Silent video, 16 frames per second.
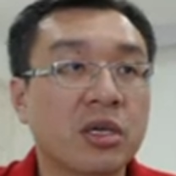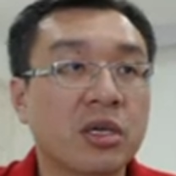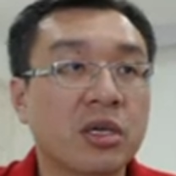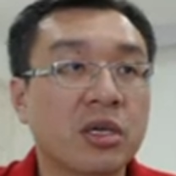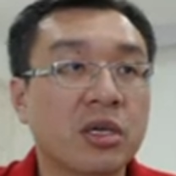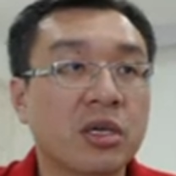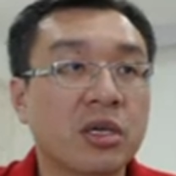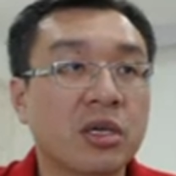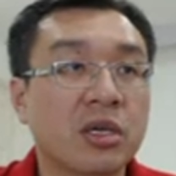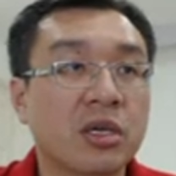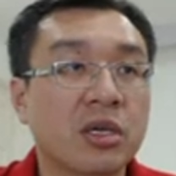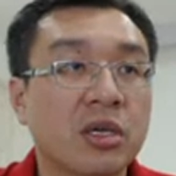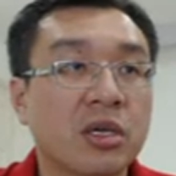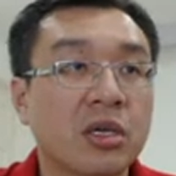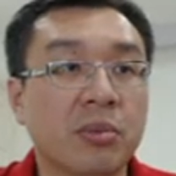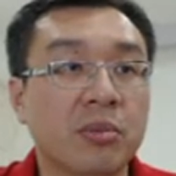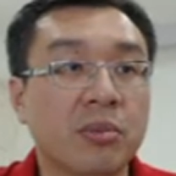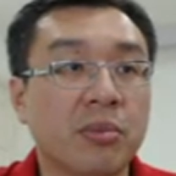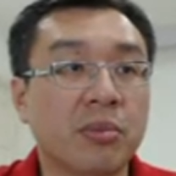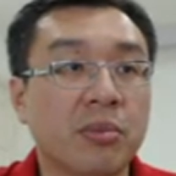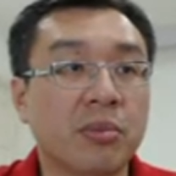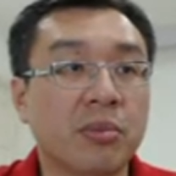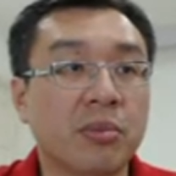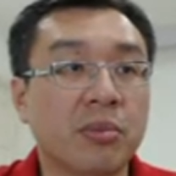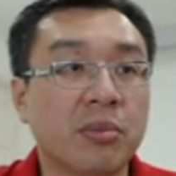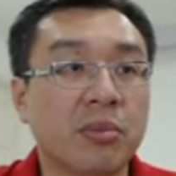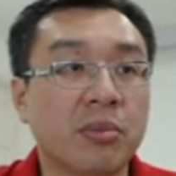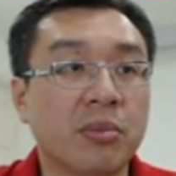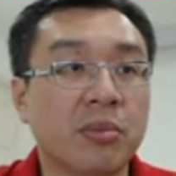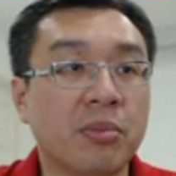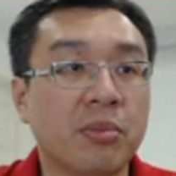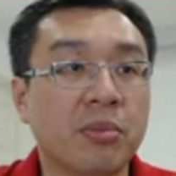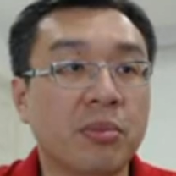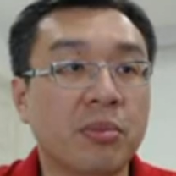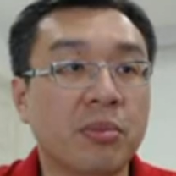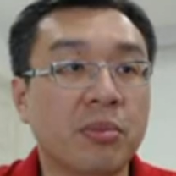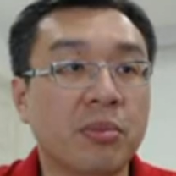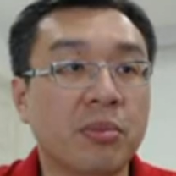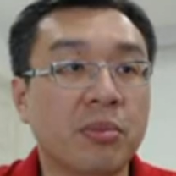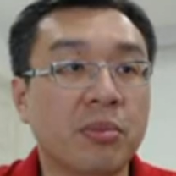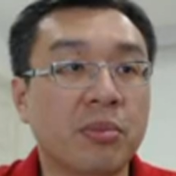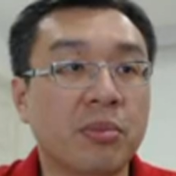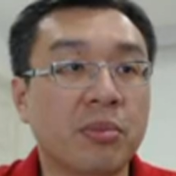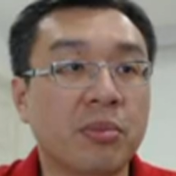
the white played bishop